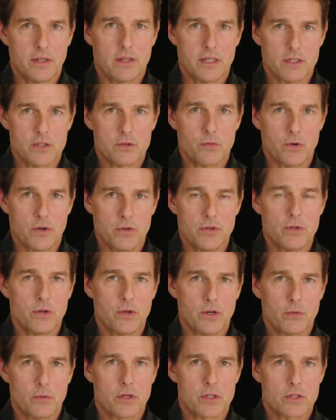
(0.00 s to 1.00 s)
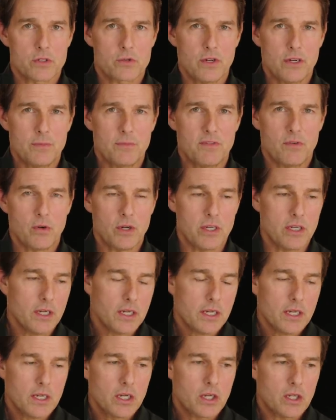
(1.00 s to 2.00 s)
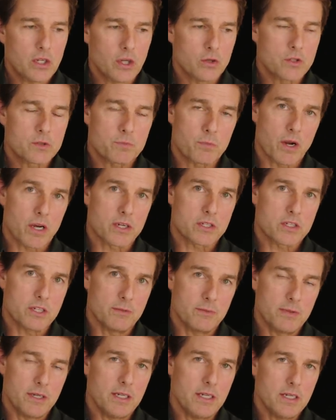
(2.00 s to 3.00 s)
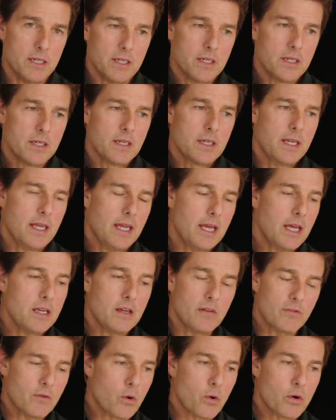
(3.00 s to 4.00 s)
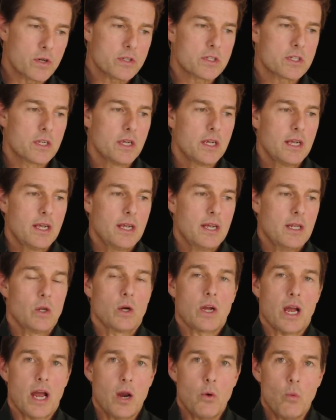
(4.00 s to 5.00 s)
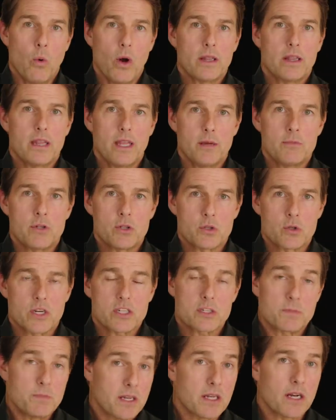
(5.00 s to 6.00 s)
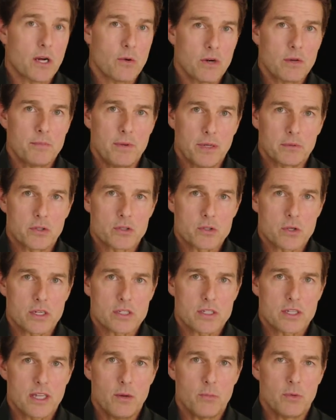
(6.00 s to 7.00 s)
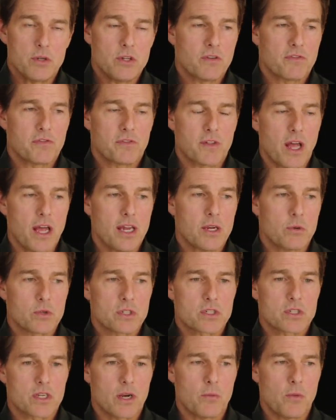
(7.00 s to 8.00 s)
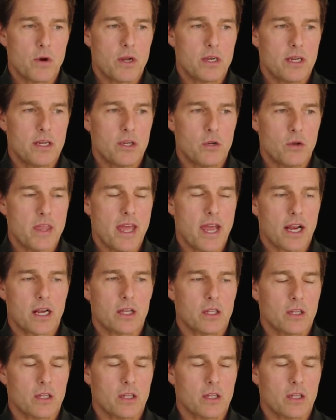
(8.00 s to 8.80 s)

the things that we were doing were extreme very close proximity. And of course, look, I want them to trust me, and I want to be able to trust them when you're flying with someone and you're that